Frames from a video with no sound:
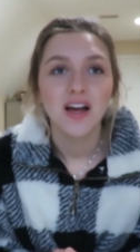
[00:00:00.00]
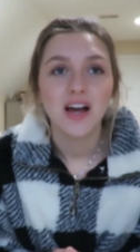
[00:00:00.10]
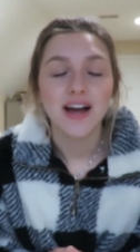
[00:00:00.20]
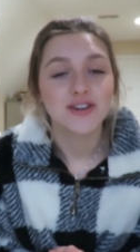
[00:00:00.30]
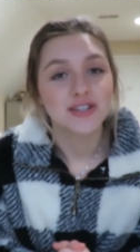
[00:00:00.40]

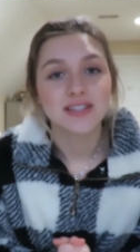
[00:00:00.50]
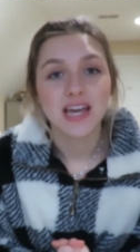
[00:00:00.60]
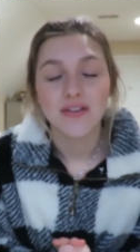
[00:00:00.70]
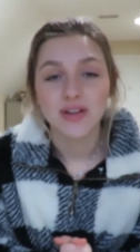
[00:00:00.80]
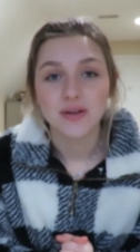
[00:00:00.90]
I just
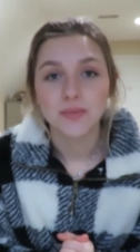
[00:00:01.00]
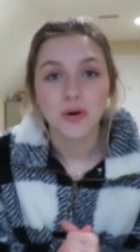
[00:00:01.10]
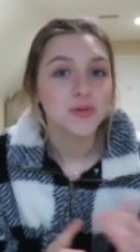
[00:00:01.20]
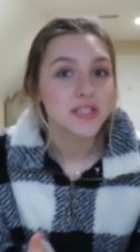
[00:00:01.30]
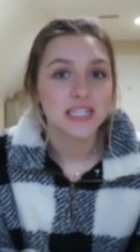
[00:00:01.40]
haven't
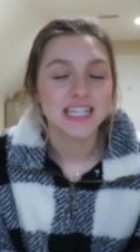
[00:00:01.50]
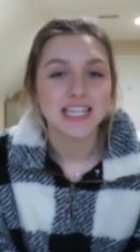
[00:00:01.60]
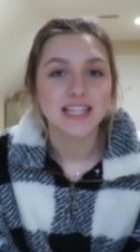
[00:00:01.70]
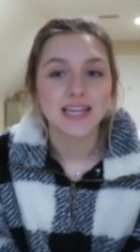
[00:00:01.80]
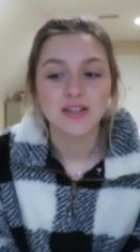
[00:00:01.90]
posted
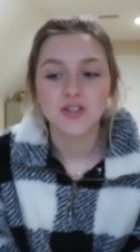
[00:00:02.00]
anything.